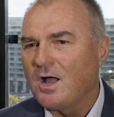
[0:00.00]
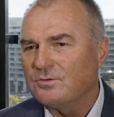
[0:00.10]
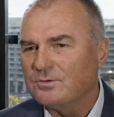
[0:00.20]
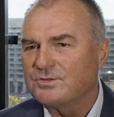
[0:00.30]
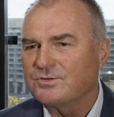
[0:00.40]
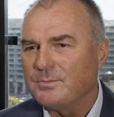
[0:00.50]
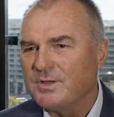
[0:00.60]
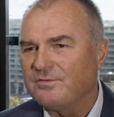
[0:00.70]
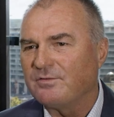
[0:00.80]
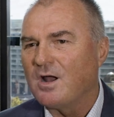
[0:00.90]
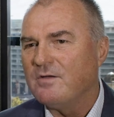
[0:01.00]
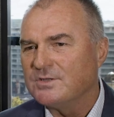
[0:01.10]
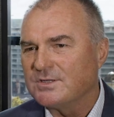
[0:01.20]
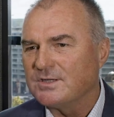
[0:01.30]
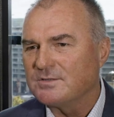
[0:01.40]
local distributor for
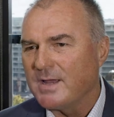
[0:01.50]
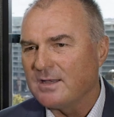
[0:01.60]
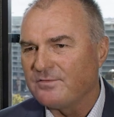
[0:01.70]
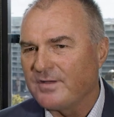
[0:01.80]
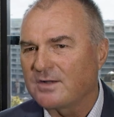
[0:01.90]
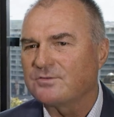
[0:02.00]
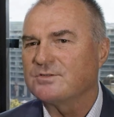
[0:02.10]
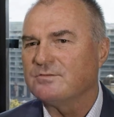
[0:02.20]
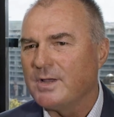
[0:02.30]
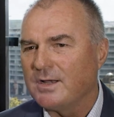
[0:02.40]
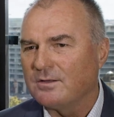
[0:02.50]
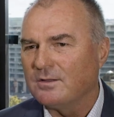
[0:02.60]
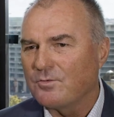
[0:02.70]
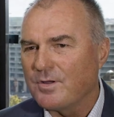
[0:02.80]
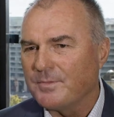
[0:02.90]
overseas manufacturers of
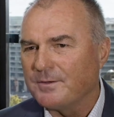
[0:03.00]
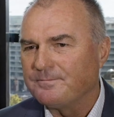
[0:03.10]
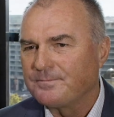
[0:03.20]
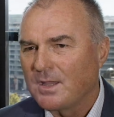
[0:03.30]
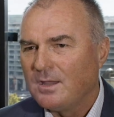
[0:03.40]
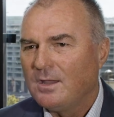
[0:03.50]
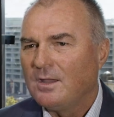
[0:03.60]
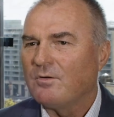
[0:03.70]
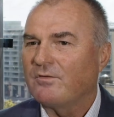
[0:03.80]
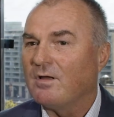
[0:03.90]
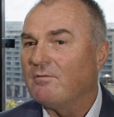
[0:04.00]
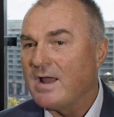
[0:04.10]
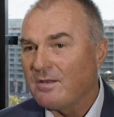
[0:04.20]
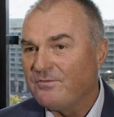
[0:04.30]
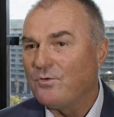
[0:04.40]
medical equipment. We've got
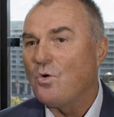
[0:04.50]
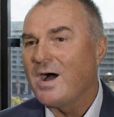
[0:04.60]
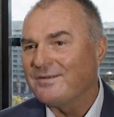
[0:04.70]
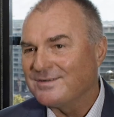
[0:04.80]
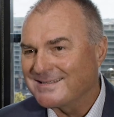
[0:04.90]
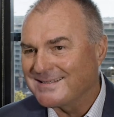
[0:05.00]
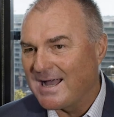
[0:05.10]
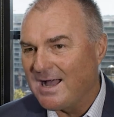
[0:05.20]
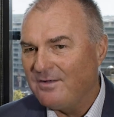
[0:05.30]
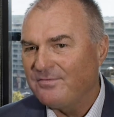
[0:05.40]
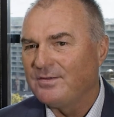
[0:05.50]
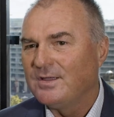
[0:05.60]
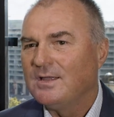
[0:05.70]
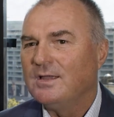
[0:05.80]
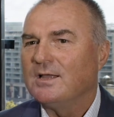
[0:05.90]
around 400 staff
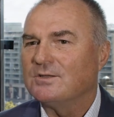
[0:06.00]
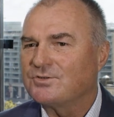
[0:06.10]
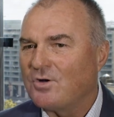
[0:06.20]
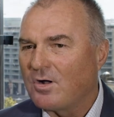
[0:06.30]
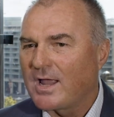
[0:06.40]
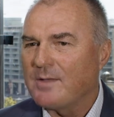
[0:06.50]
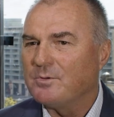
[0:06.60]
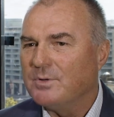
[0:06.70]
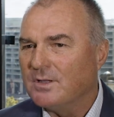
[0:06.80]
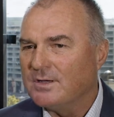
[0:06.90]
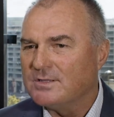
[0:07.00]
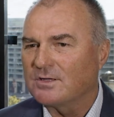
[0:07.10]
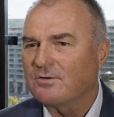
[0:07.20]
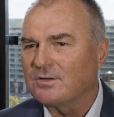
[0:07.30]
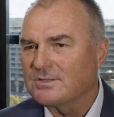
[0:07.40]
and strong capabilities
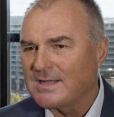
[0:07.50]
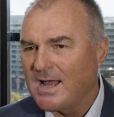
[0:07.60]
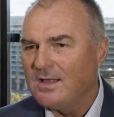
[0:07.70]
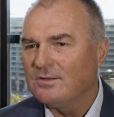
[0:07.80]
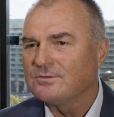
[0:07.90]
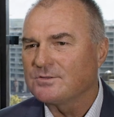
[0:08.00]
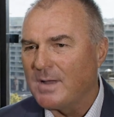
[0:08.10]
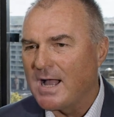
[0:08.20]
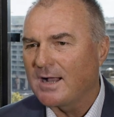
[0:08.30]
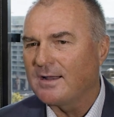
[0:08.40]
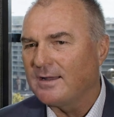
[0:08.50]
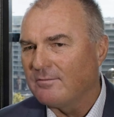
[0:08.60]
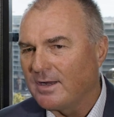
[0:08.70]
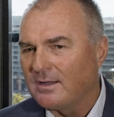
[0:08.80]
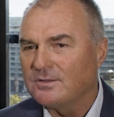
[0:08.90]
across sales,
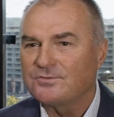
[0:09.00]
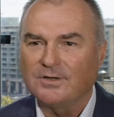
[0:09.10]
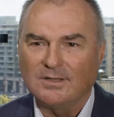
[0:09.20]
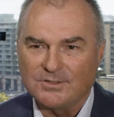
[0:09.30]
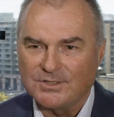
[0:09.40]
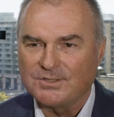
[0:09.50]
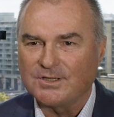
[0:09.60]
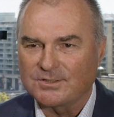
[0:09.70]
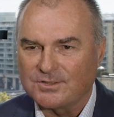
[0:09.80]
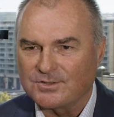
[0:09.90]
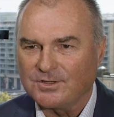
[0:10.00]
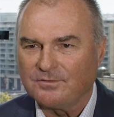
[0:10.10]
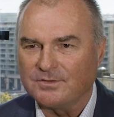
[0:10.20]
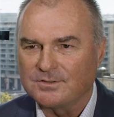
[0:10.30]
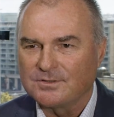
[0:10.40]
marketing, regulatory, logistics and
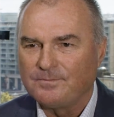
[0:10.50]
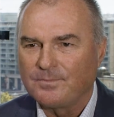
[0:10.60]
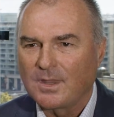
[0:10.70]
service.